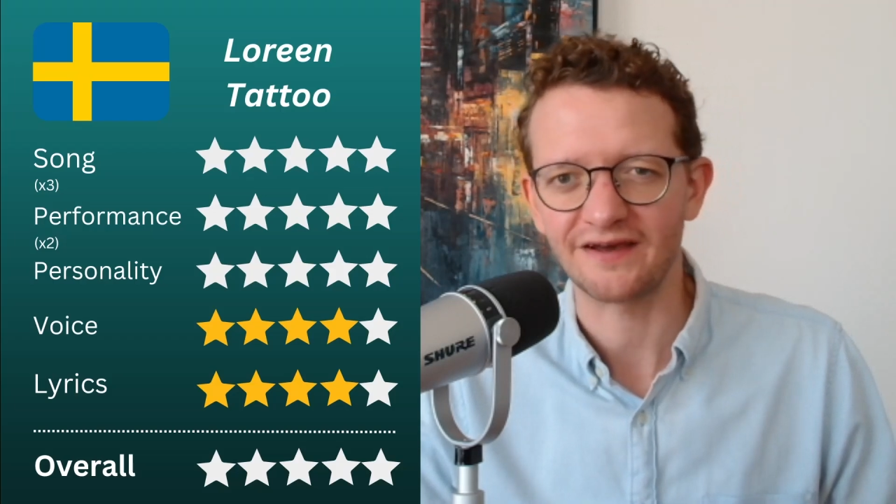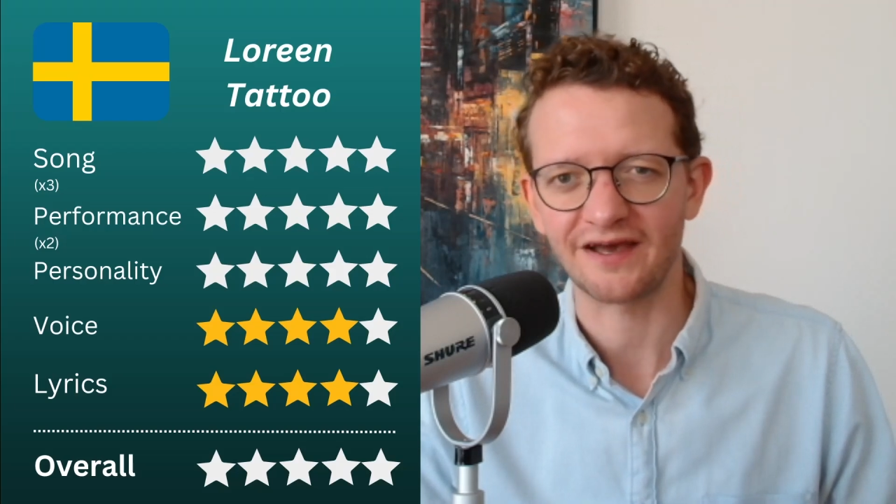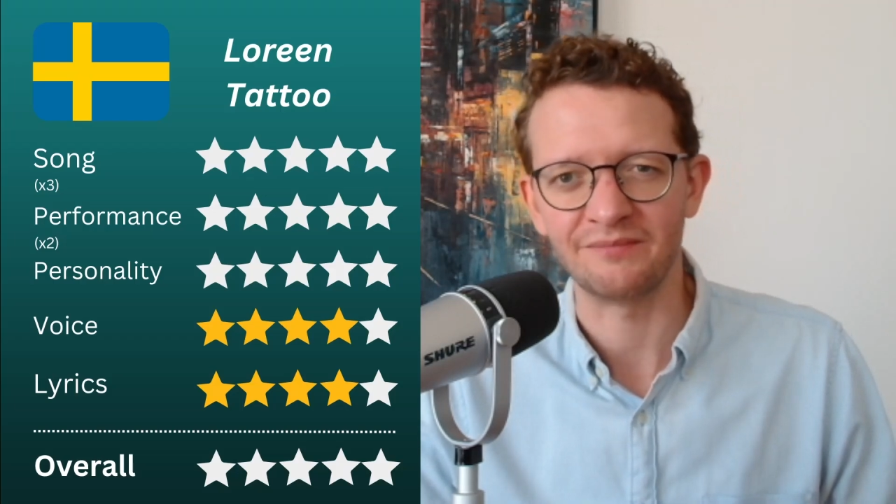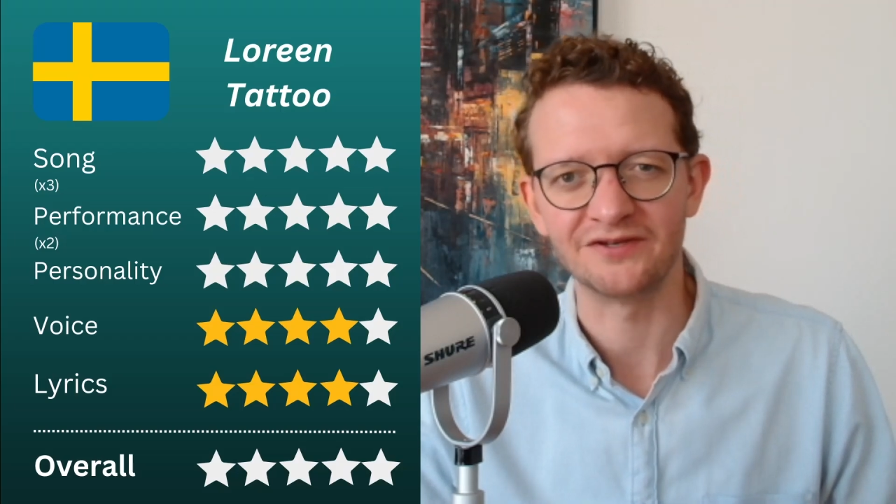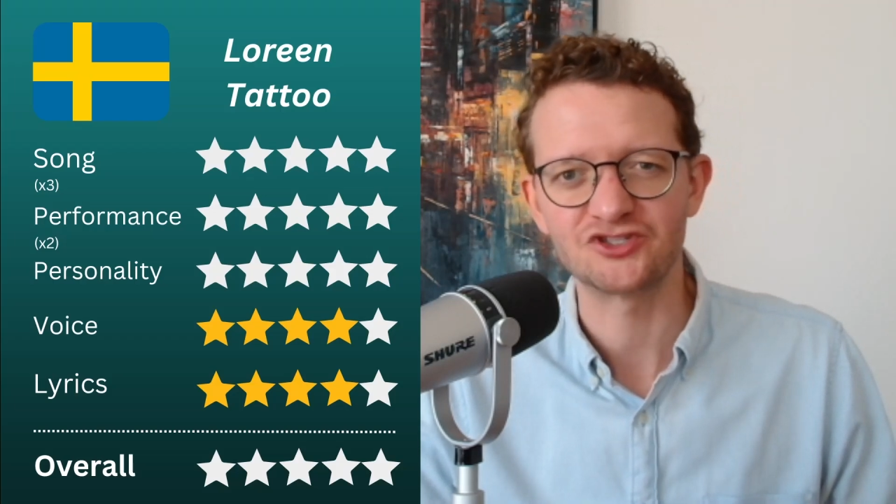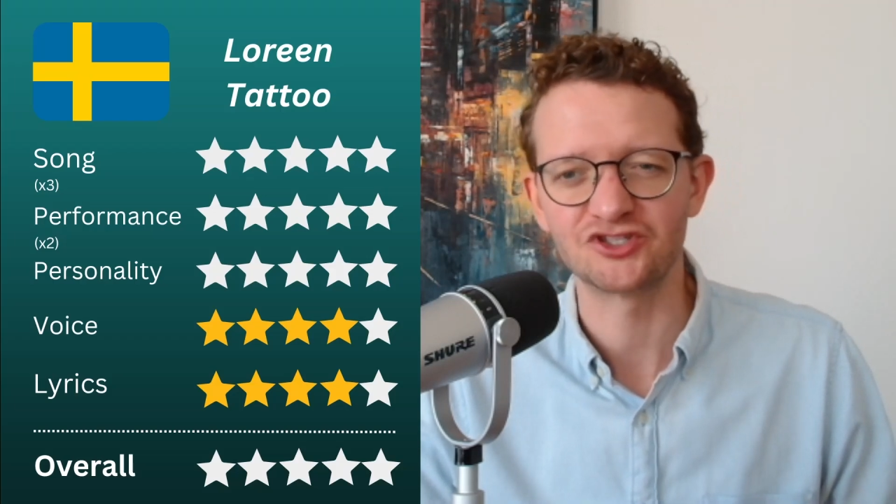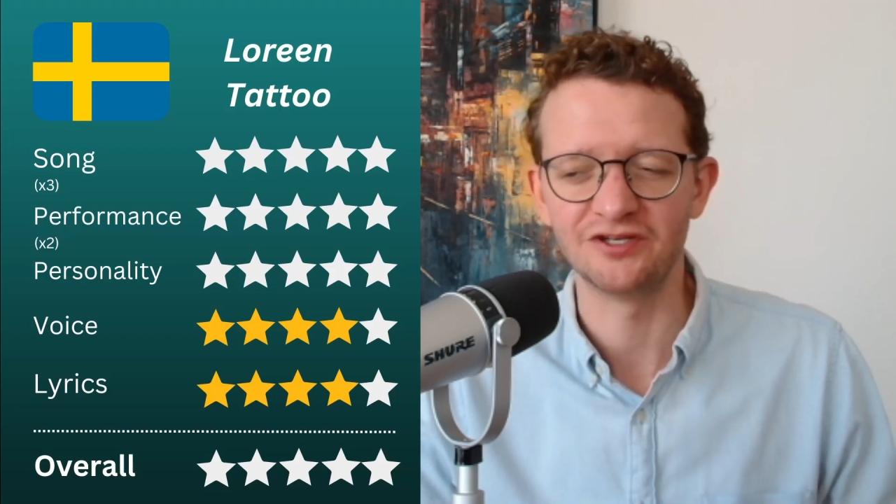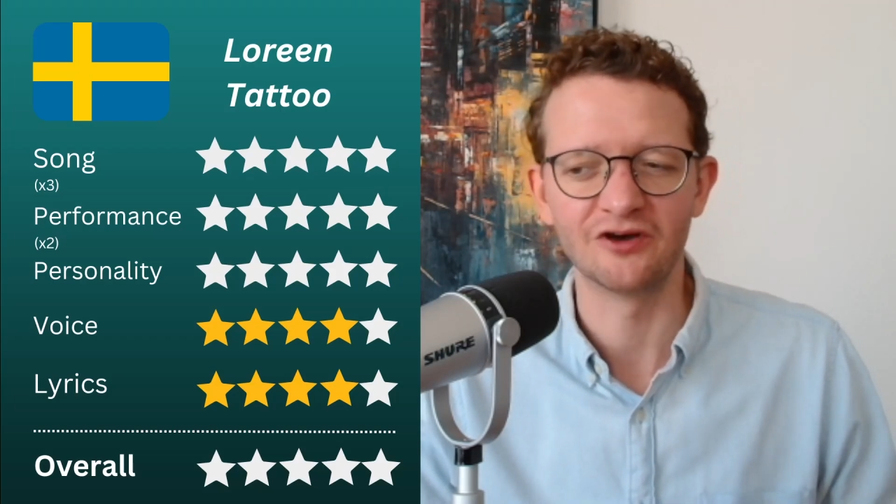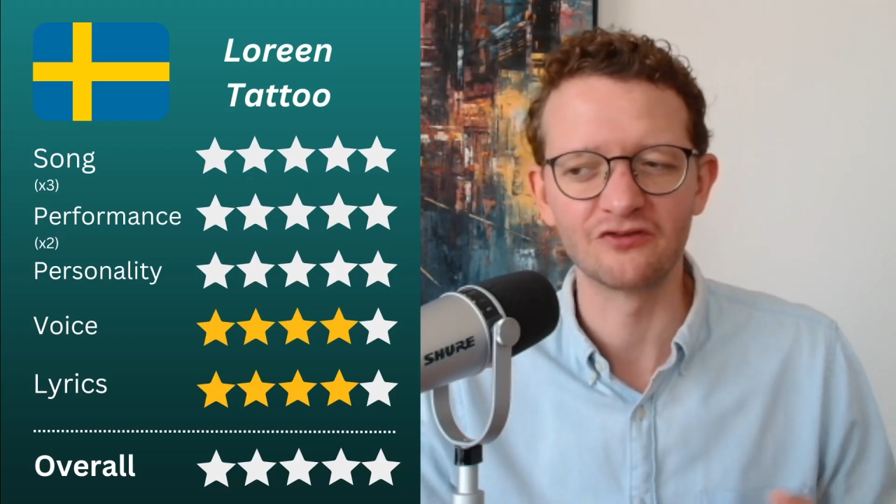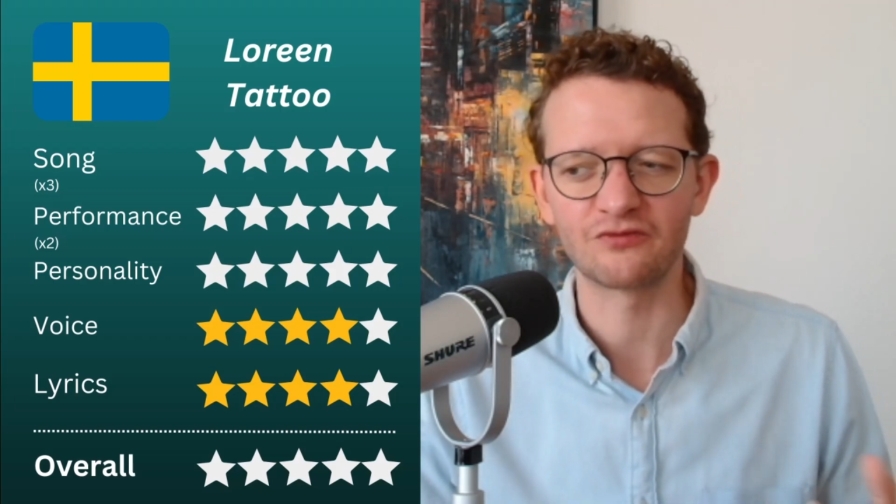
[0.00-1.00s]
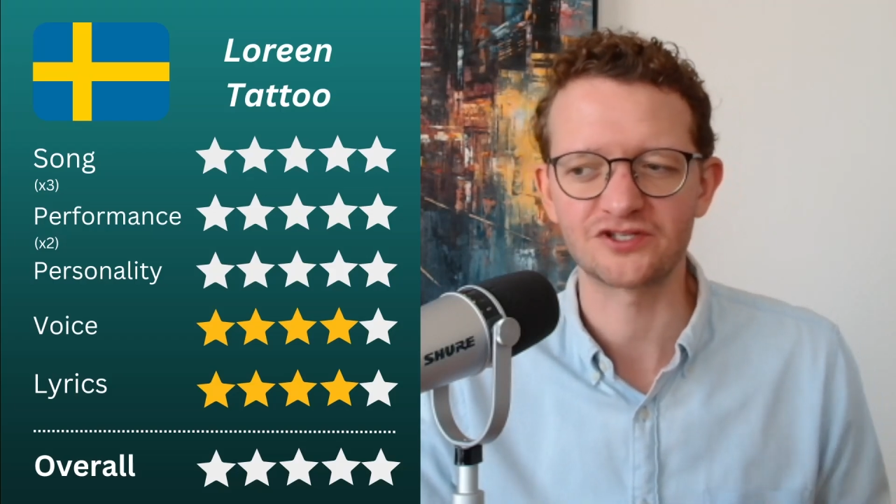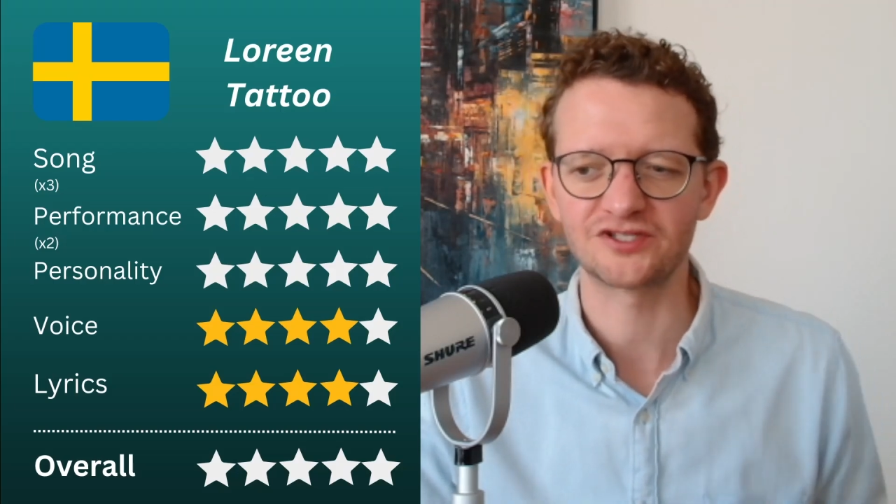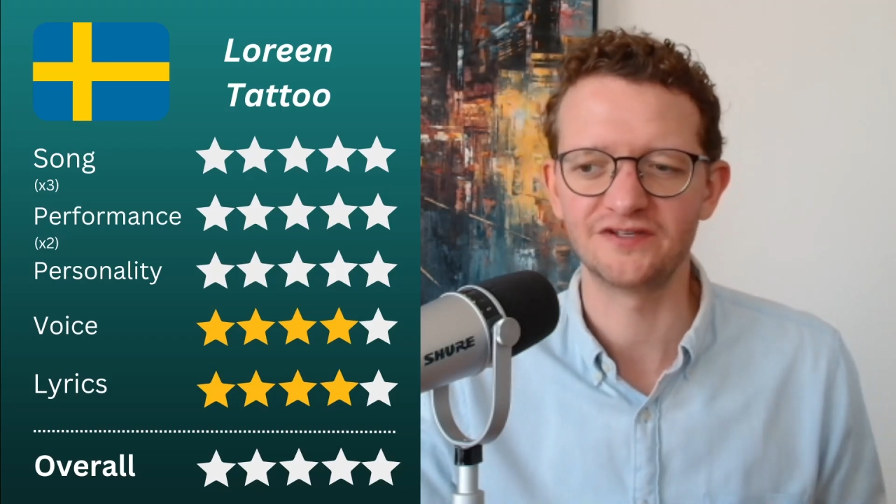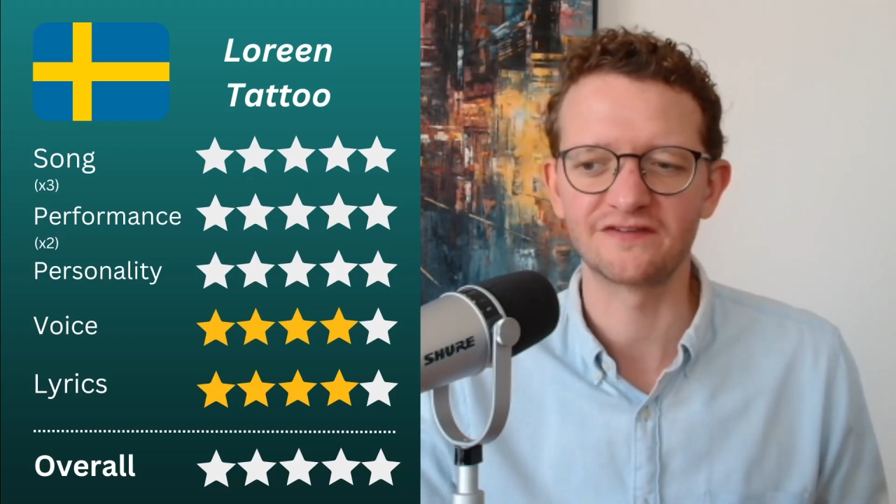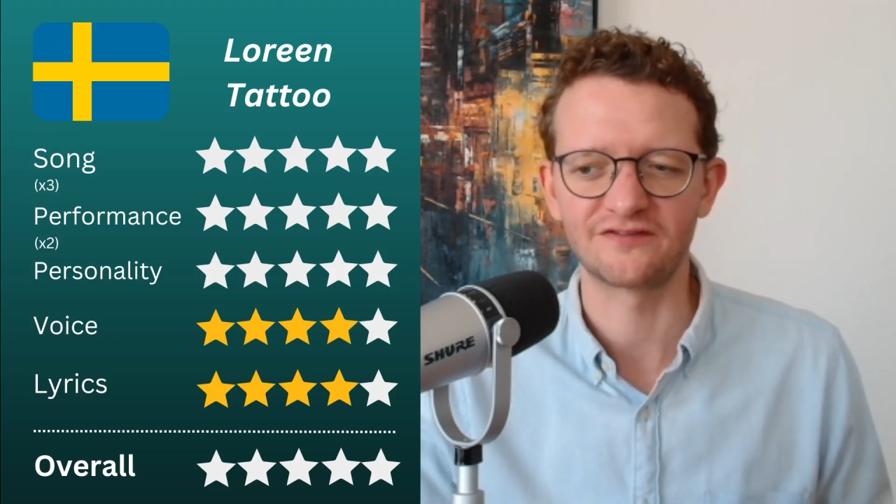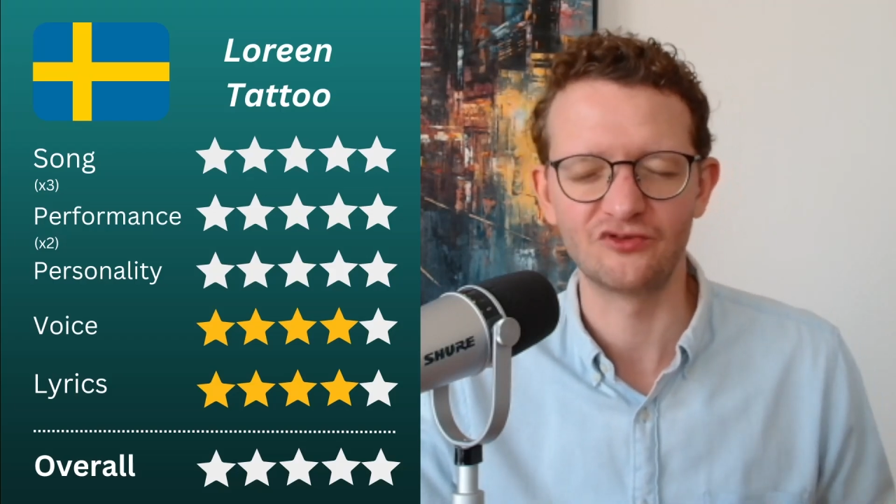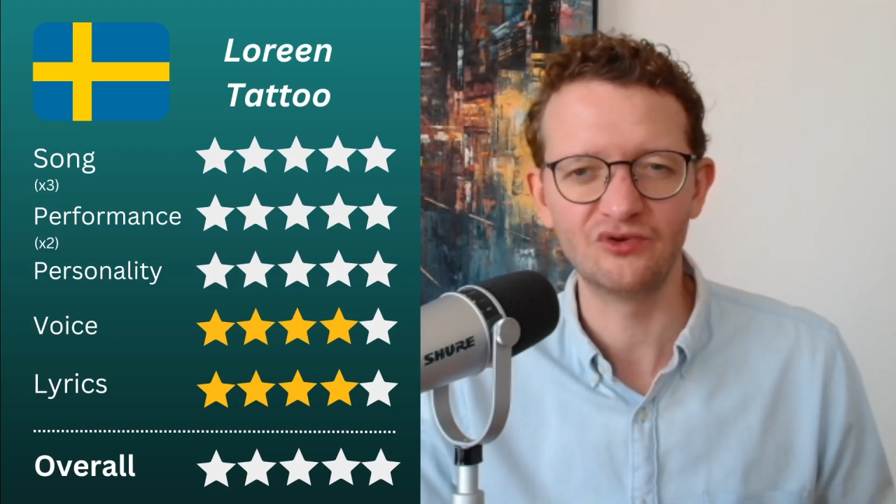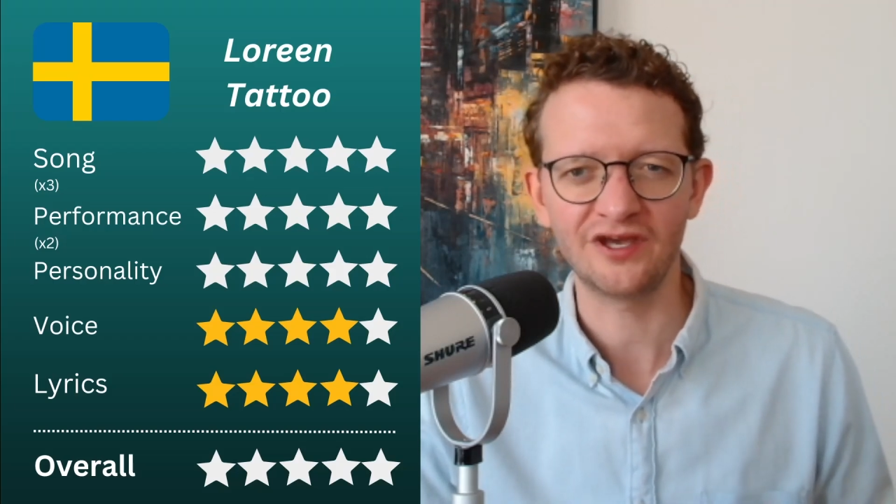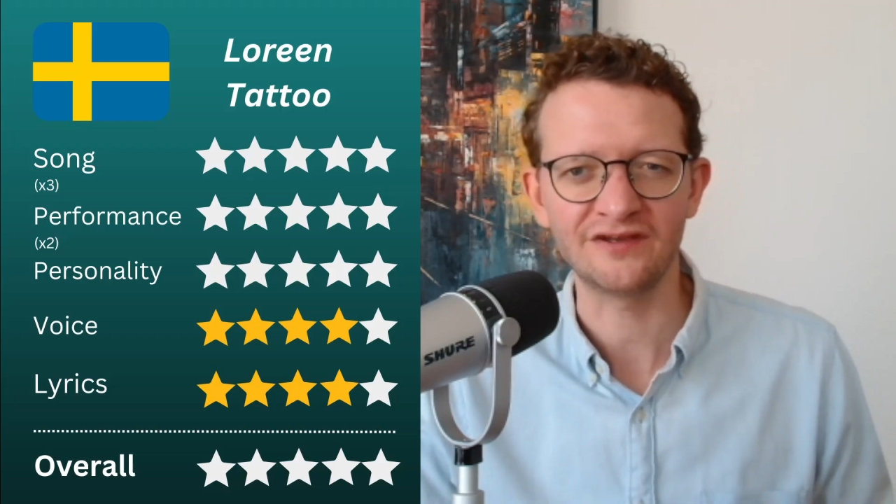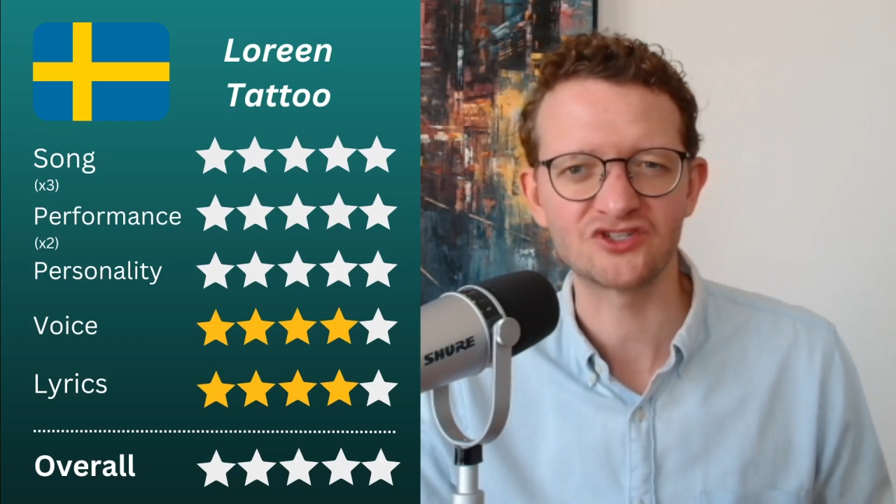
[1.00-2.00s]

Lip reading: I mean, she knows what she is doing.